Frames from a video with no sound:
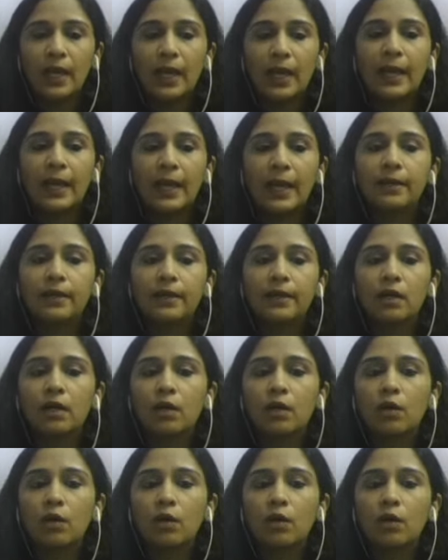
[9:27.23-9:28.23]
And
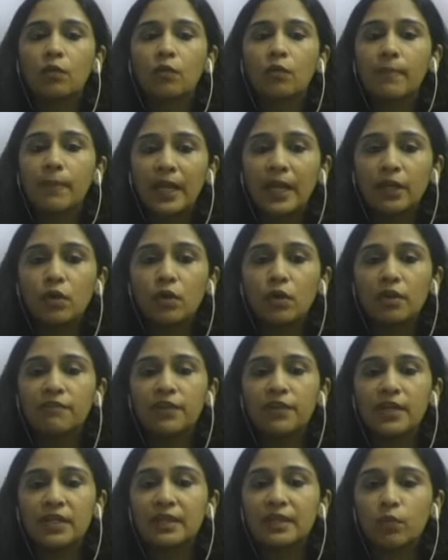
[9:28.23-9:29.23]
we remain
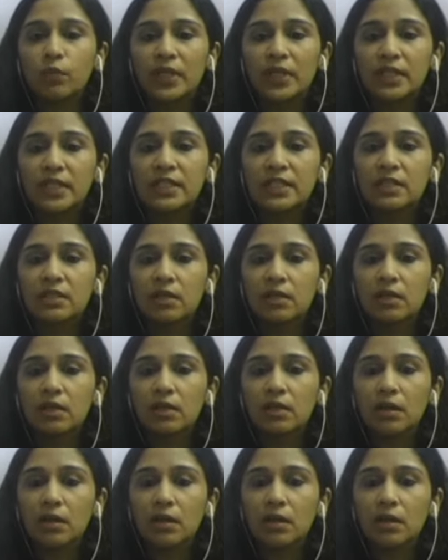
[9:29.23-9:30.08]
confident that with this